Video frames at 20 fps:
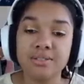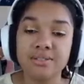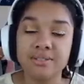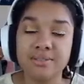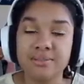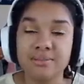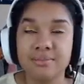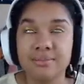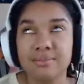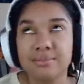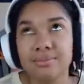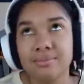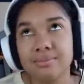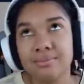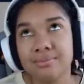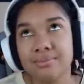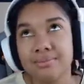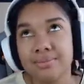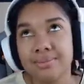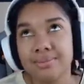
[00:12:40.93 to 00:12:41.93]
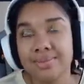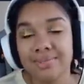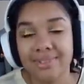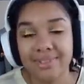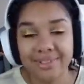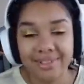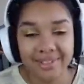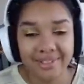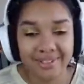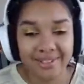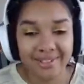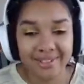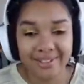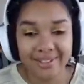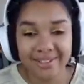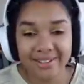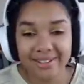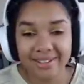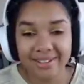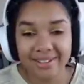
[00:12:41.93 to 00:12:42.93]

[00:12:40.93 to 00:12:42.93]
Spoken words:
[no speech]